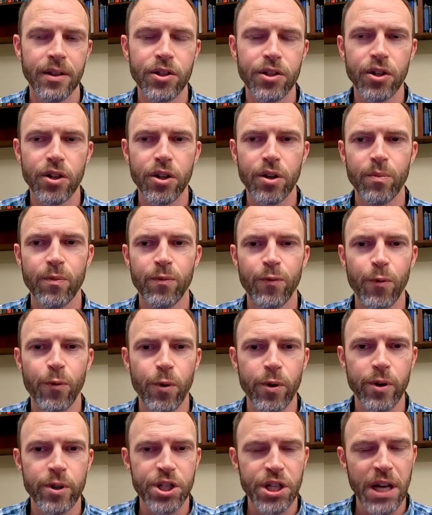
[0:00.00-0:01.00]
term
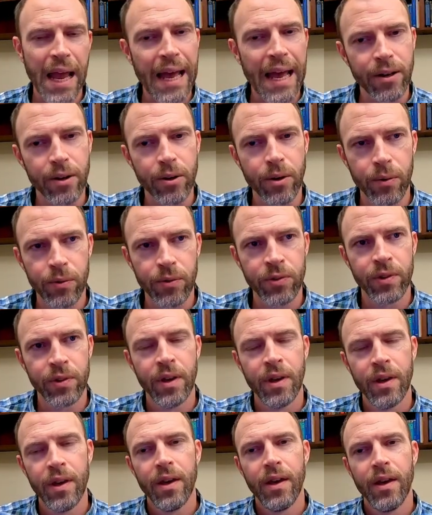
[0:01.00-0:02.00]
for shadows
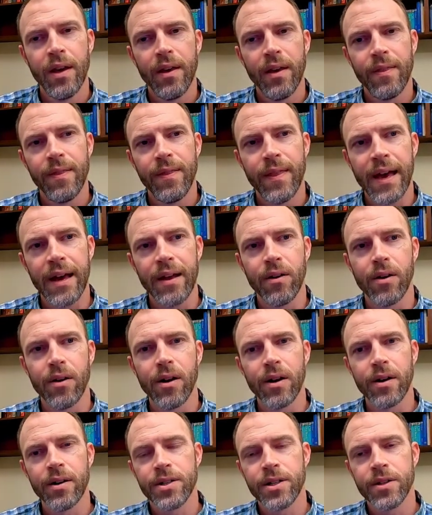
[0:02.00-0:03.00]
that
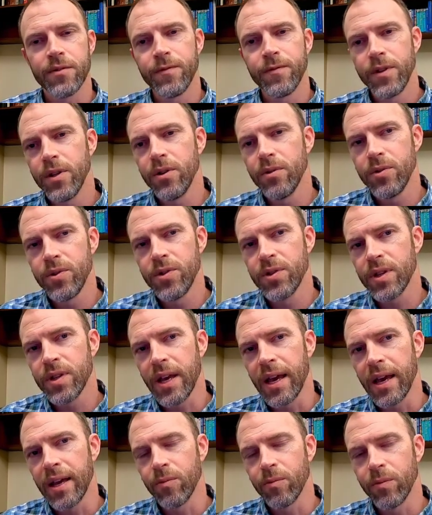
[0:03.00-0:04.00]
are diffuse
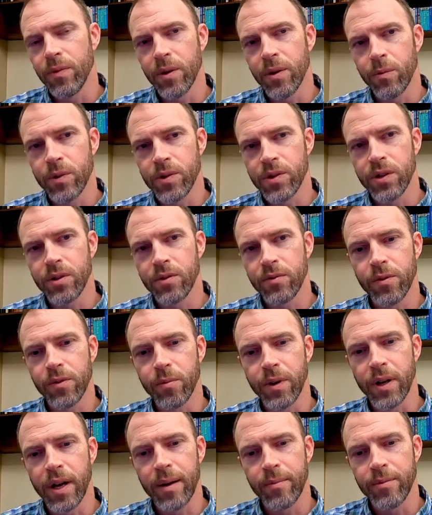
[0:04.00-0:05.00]
and that result from
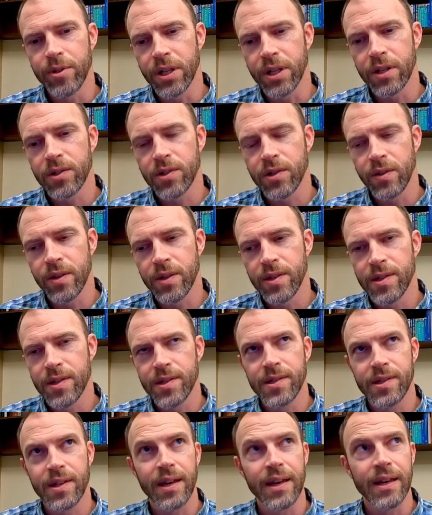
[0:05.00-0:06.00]
an object. So this
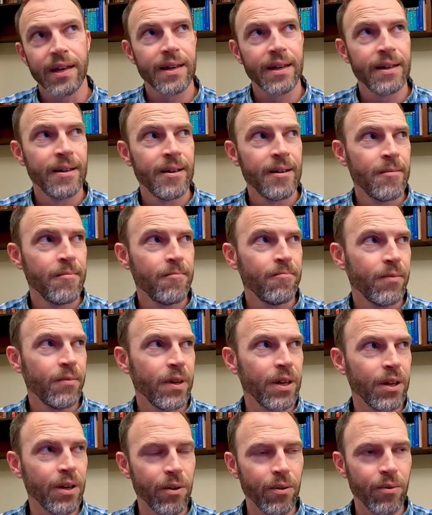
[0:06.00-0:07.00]
is like,
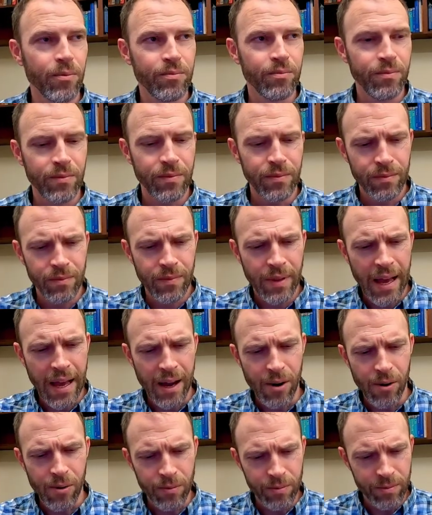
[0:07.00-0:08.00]

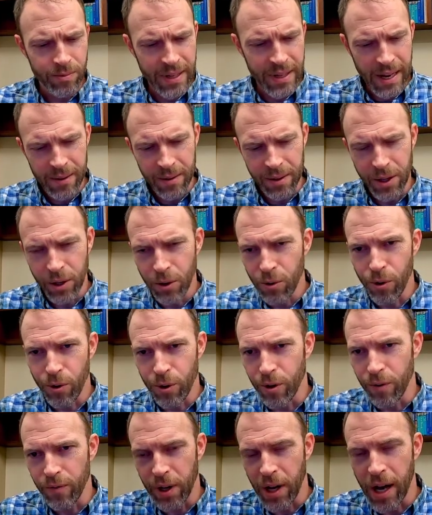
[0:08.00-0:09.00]
how down in the corner
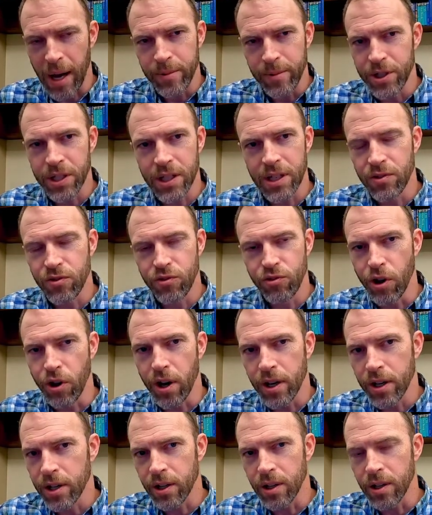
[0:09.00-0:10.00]
of an object it's
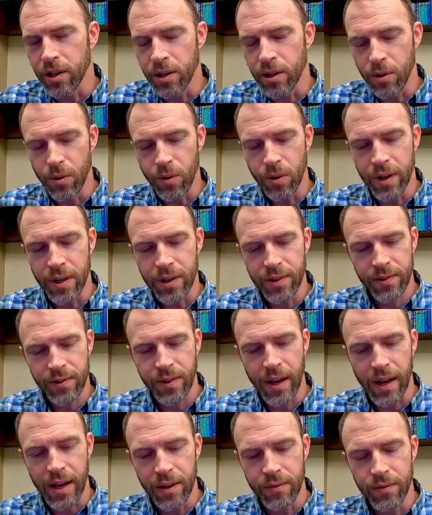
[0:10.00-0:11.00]
darker, or
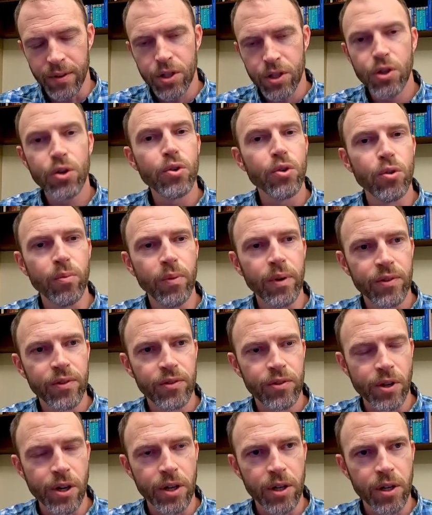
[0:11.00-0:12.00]
inside of a tube it's
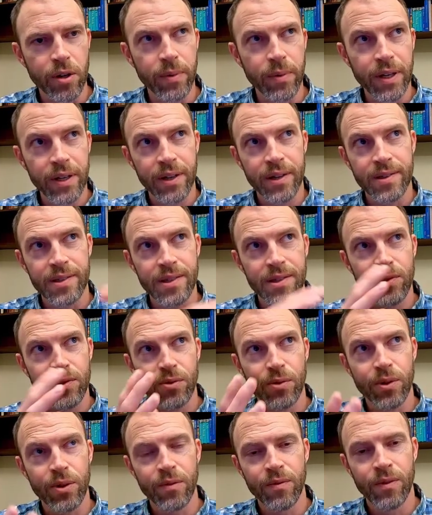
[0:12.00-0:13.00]
darker because it's
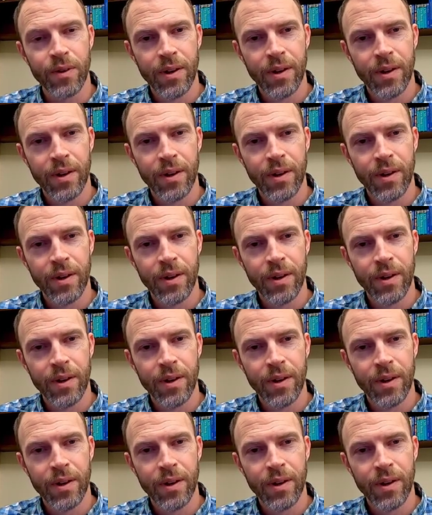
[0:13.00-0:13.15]
sort of